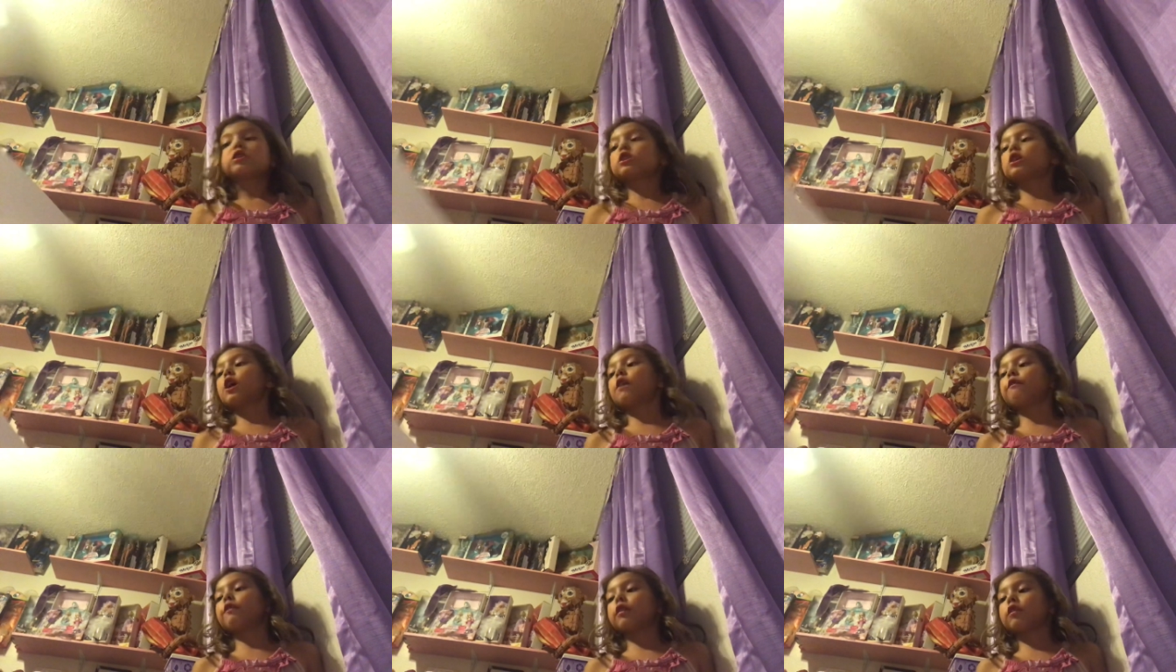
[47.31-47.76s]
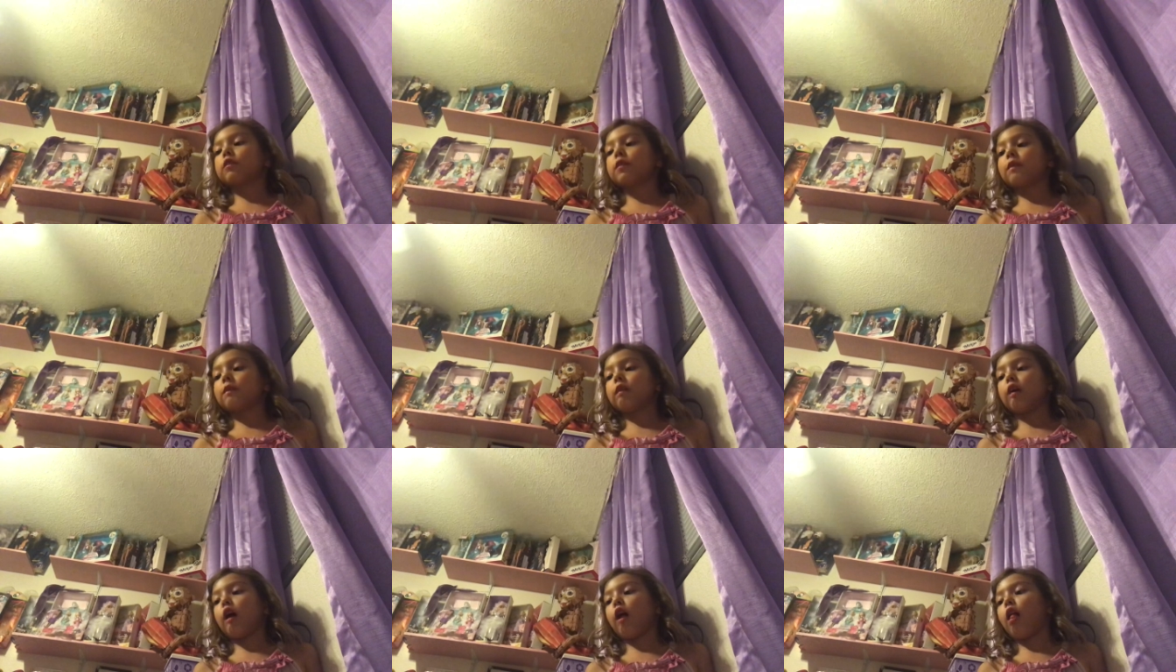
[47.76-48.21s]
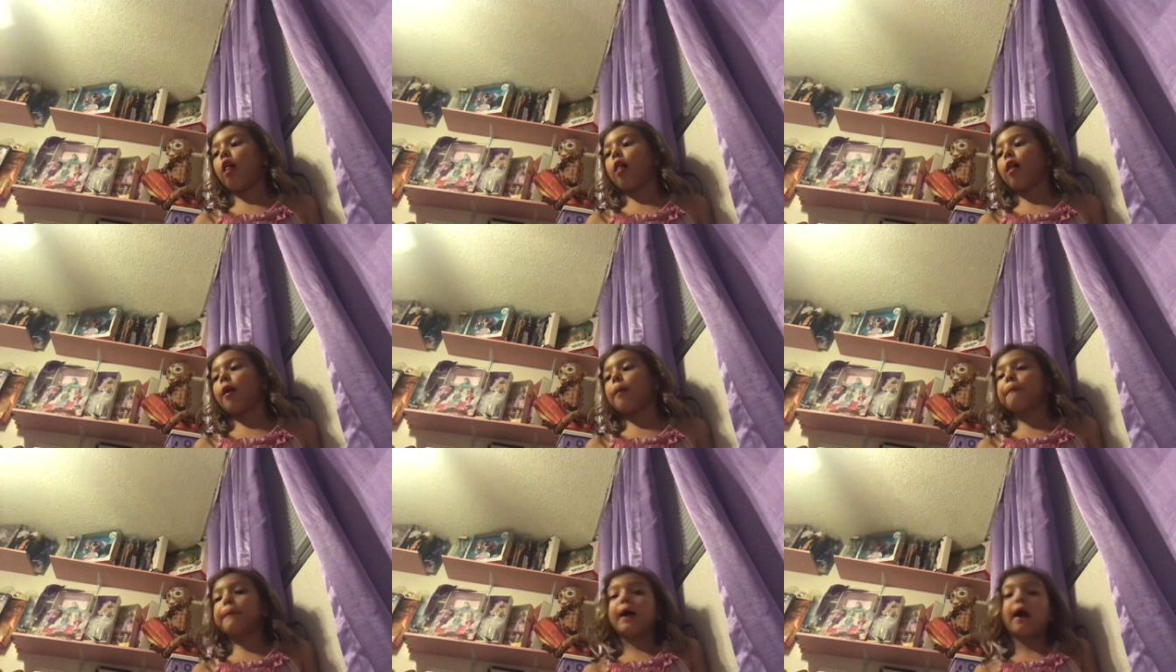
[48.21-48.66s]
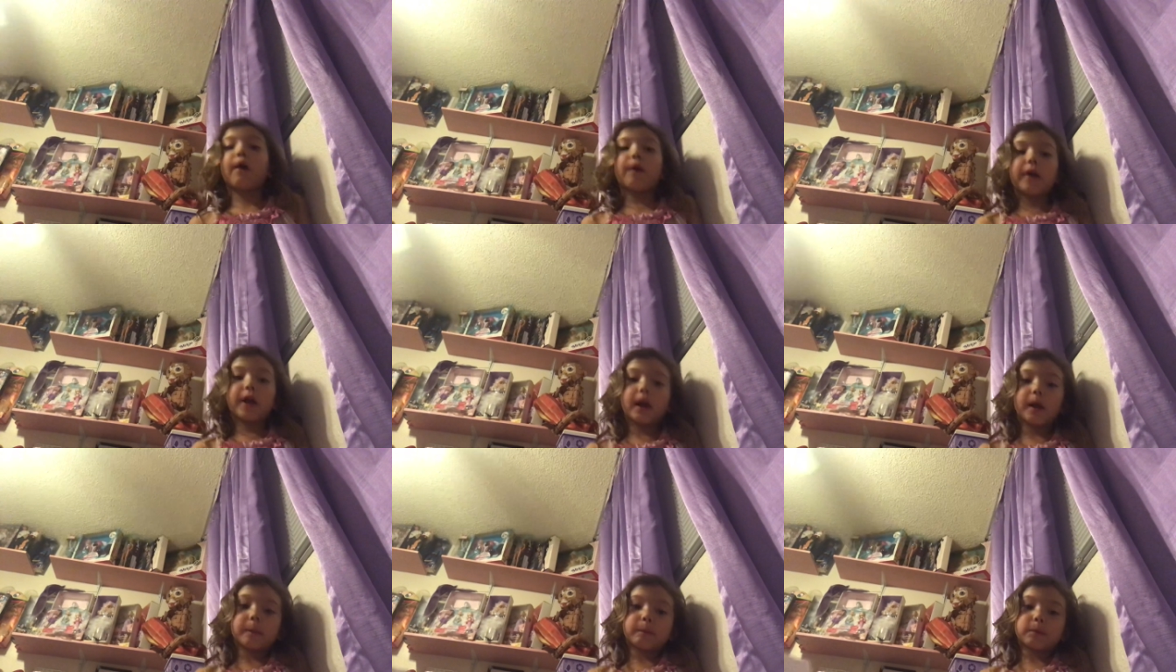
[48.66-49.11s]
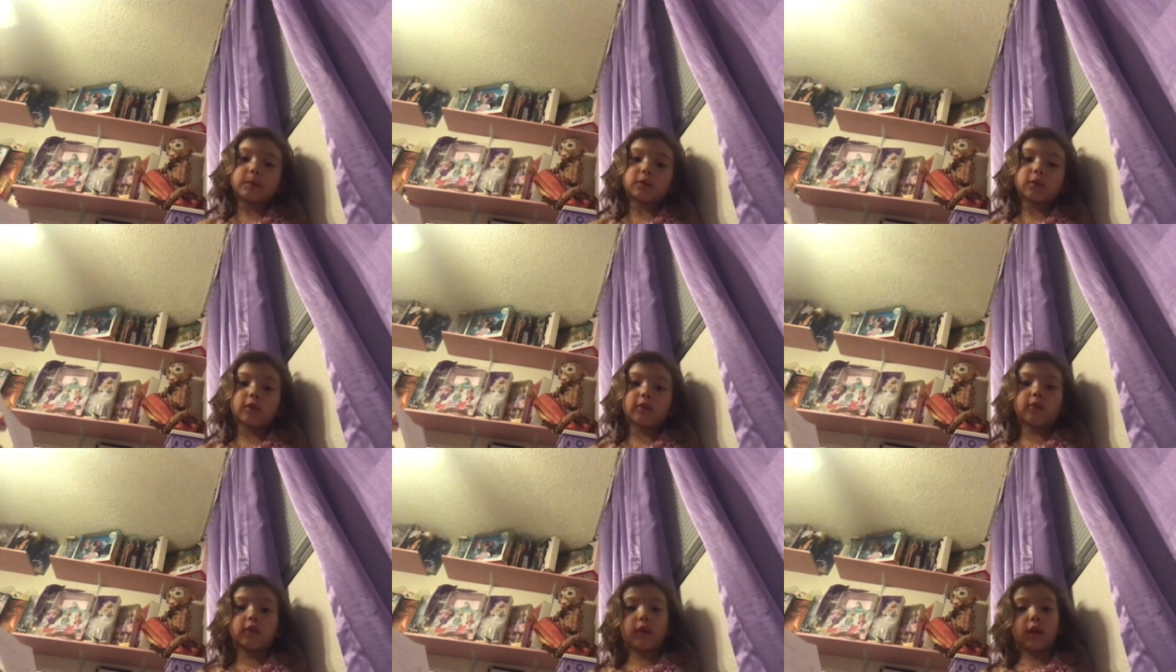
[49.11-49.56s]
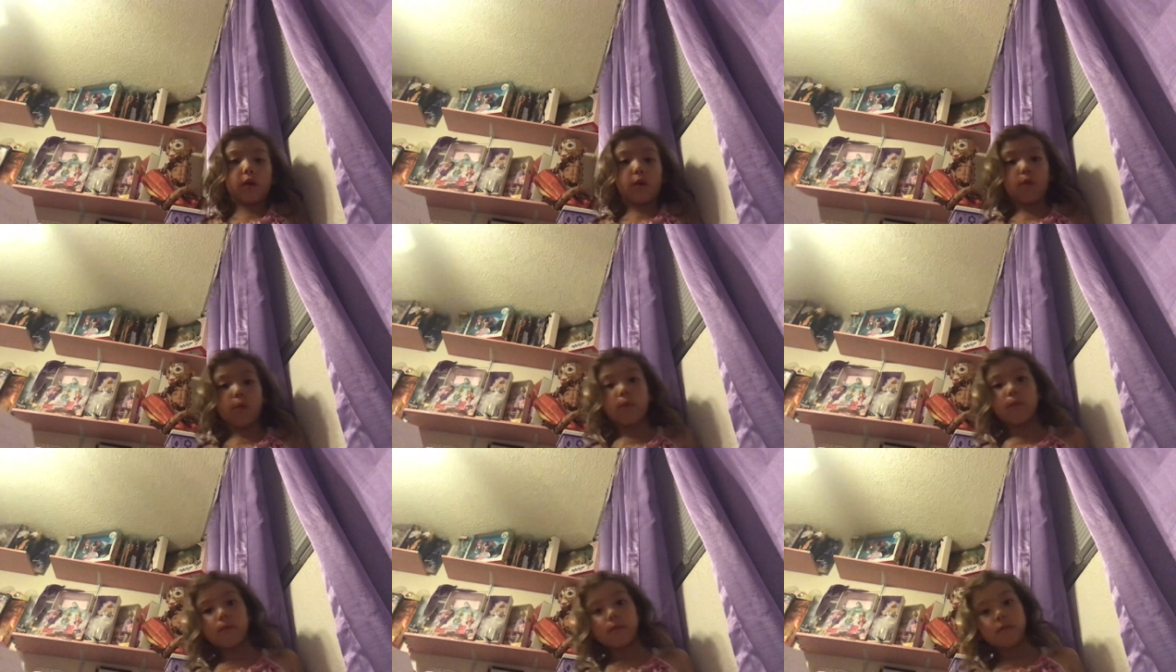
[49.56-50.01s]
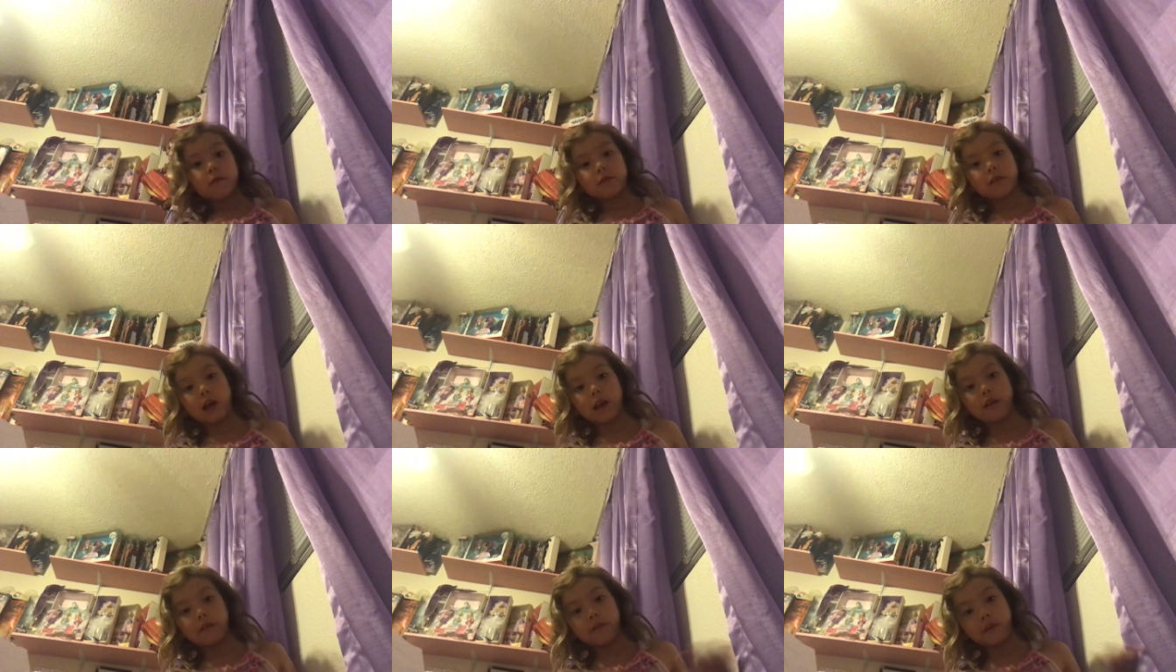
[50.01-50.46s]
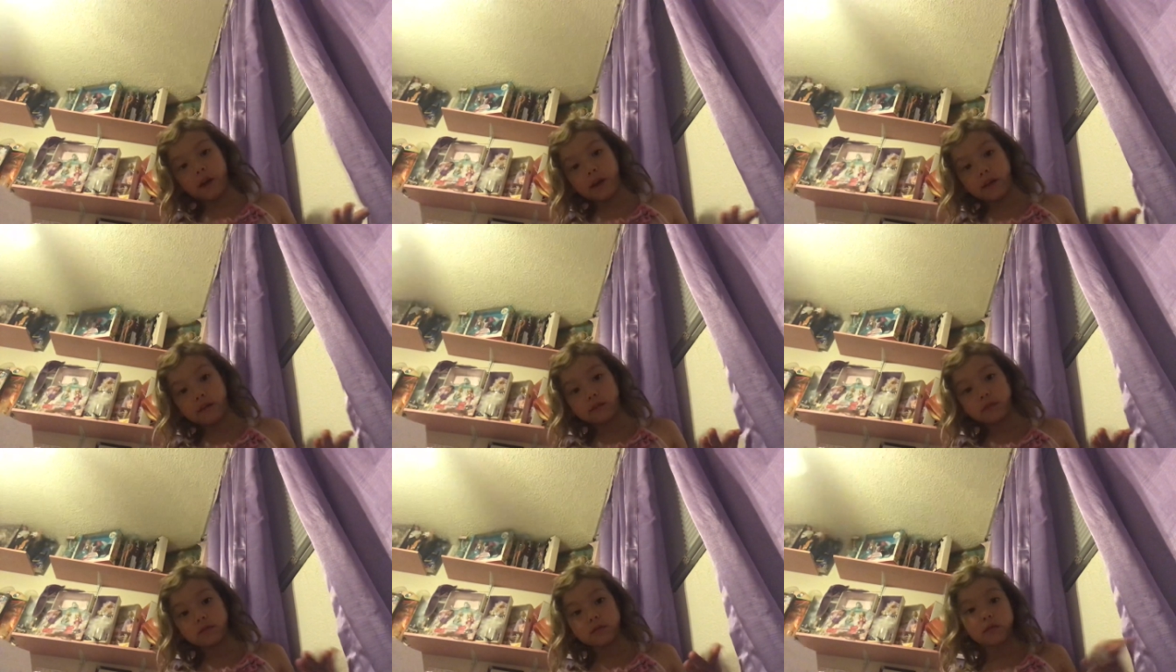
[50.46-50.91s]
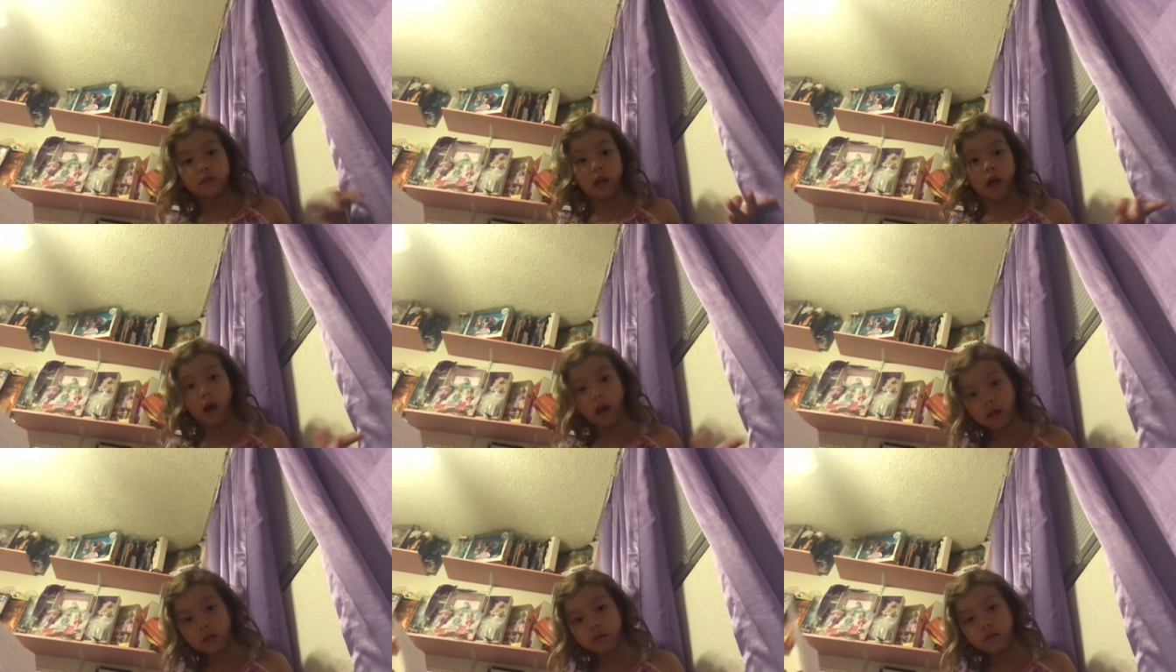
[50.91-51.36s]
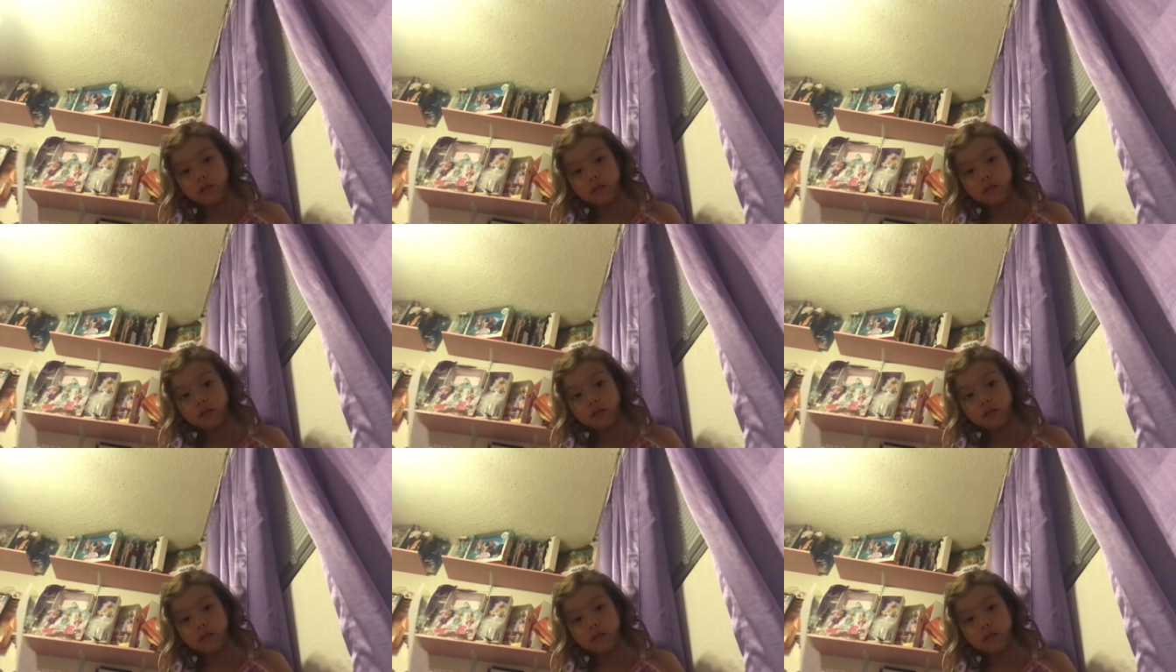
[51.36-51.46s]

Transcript: So first of all, about hamsters, like side effects thing,